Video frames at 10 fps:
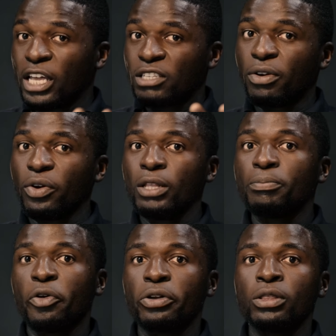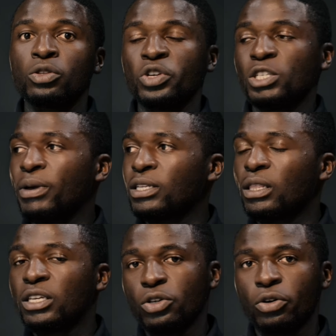it's very important to
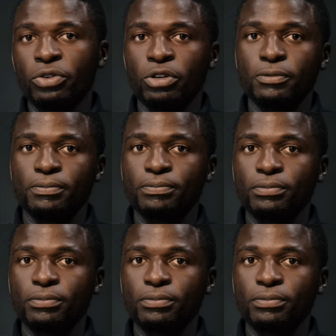respect this order.